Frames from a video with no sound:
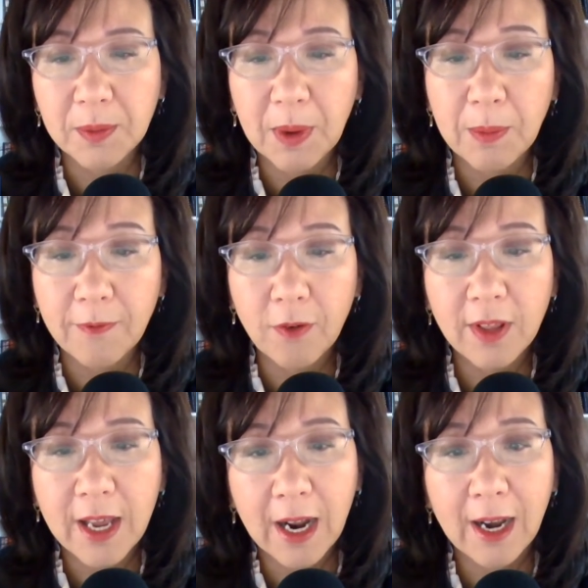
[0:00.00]
But before
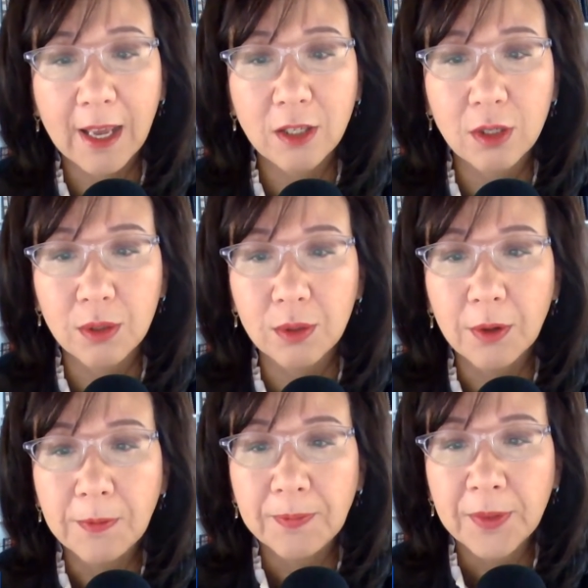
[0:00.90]
that, I'd like to
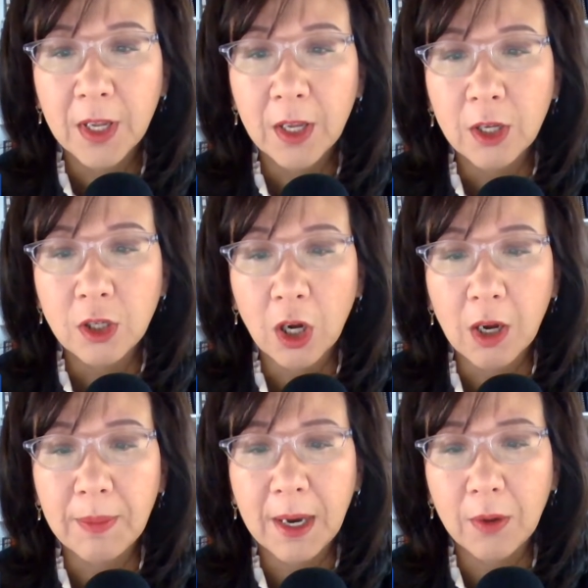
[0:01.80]
talk
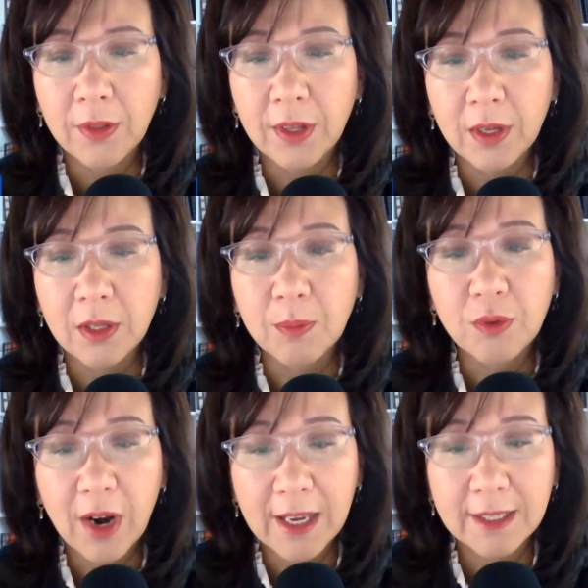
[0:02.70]
about the
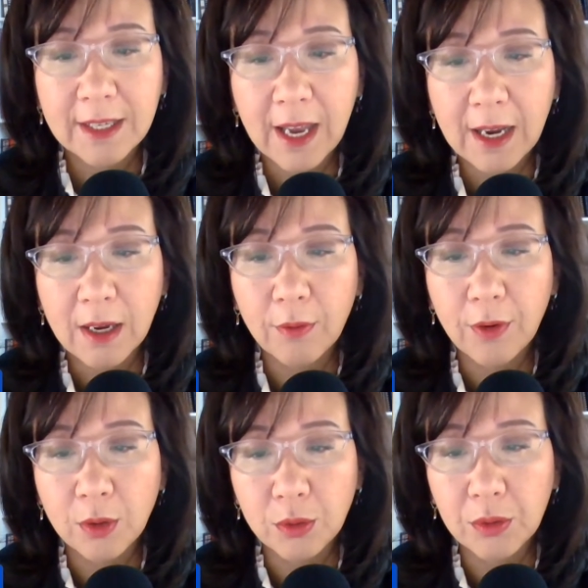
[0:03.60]
price tag of
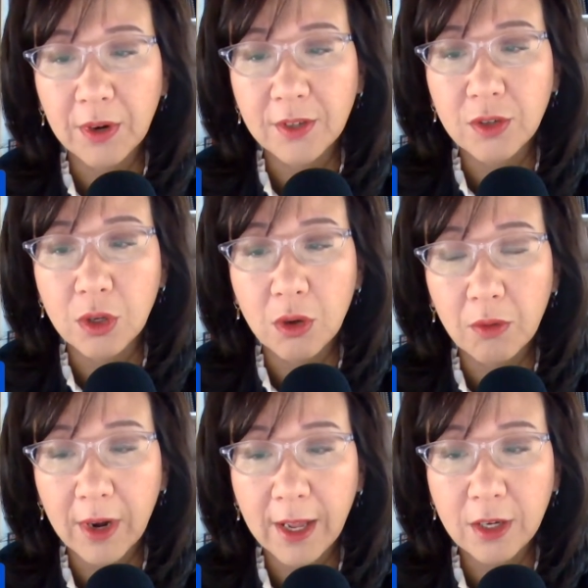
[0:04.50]
Honduras' new
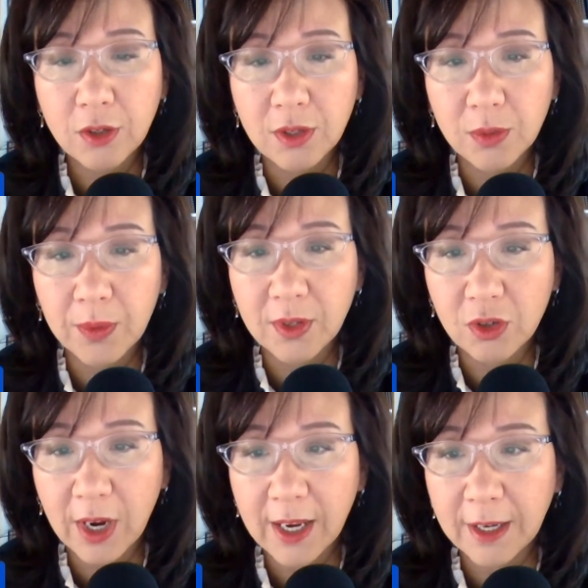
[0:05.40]
relations with
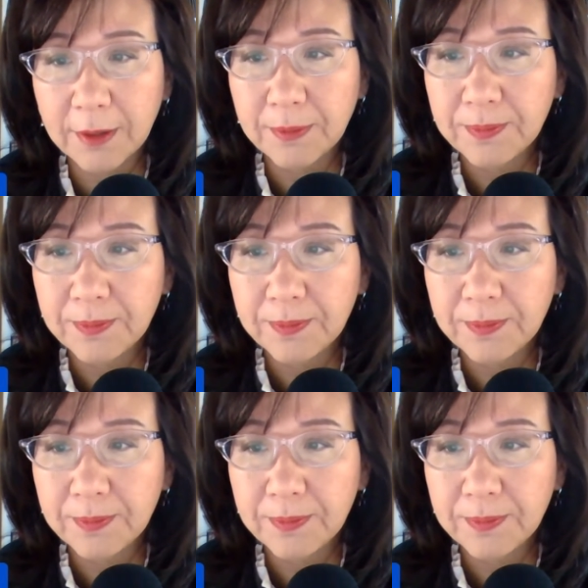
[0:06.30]
China.